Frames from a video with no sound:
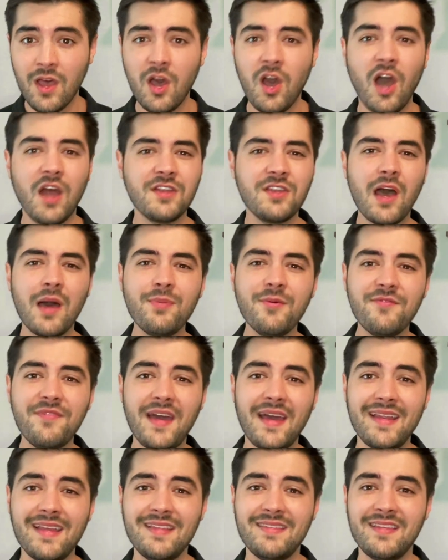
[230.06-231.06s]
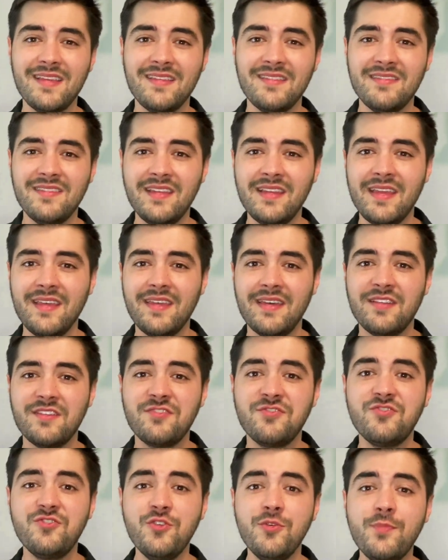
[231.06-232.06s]
On top of that, it's a city that
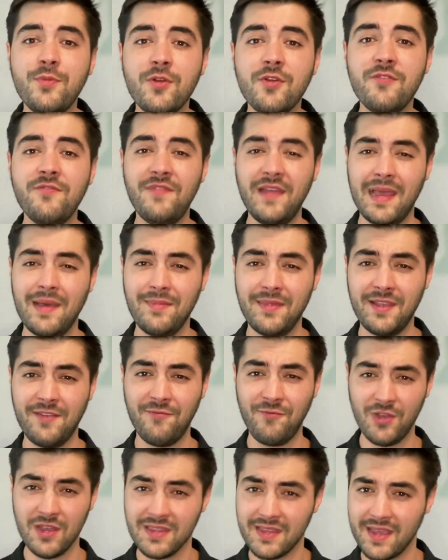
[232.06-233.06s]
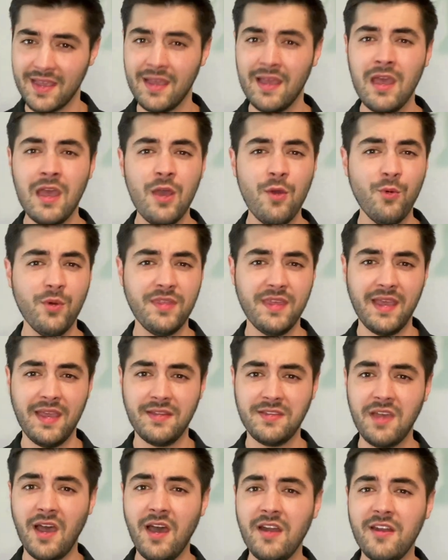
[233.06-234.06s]
is super family friendly, with
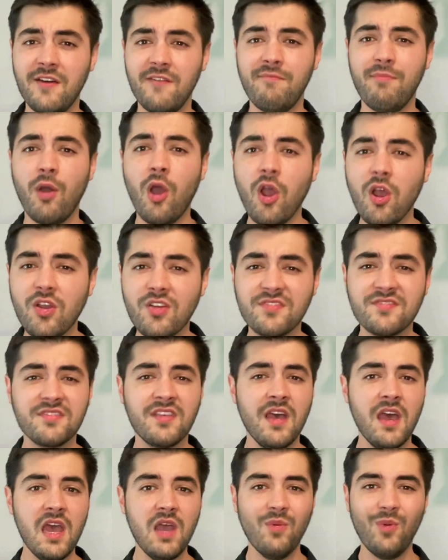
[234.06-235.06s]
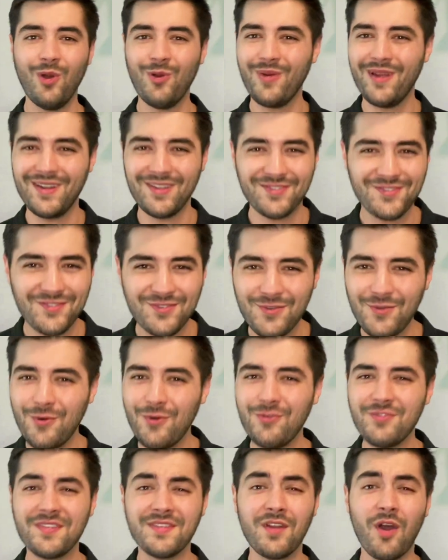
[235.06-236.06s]
a ton of parks, well-rated
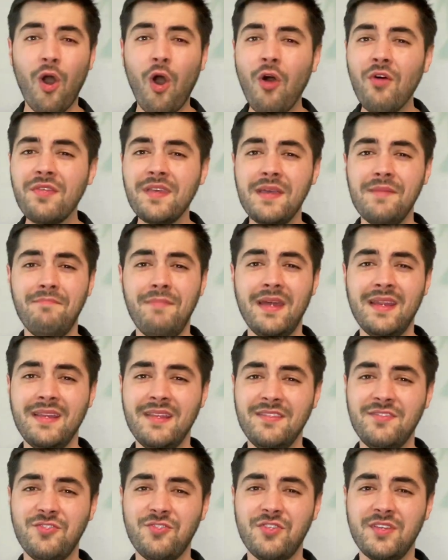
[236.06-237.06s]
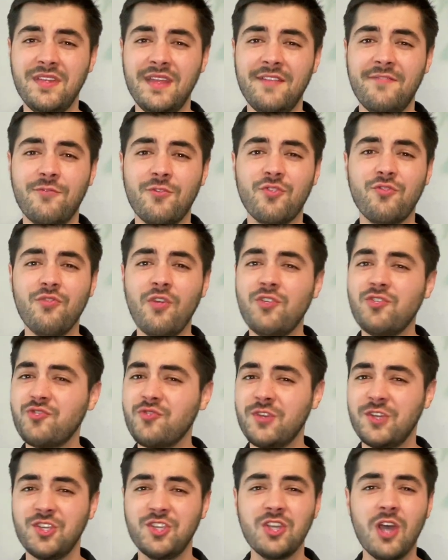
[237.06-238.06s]
schools, and all the amenities you can need for
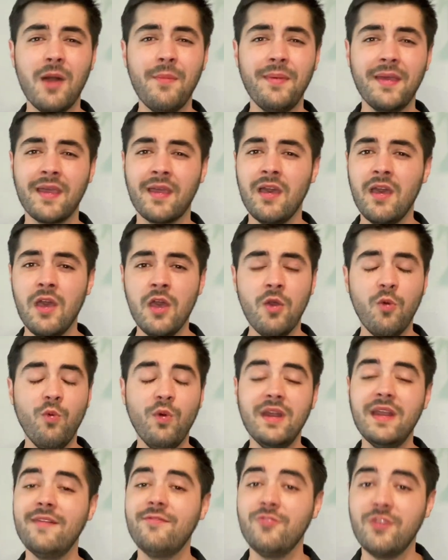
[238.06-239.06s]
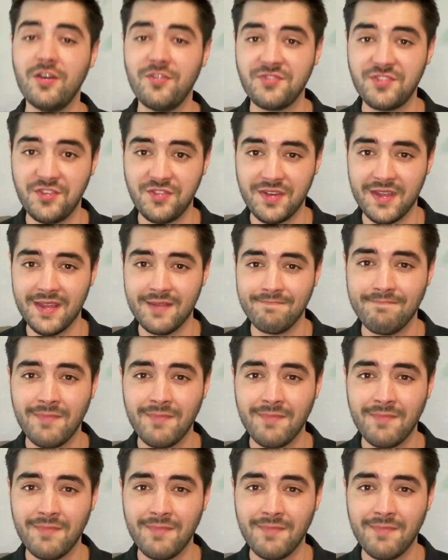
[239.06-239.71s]
groceries, shopping, whatever else you need.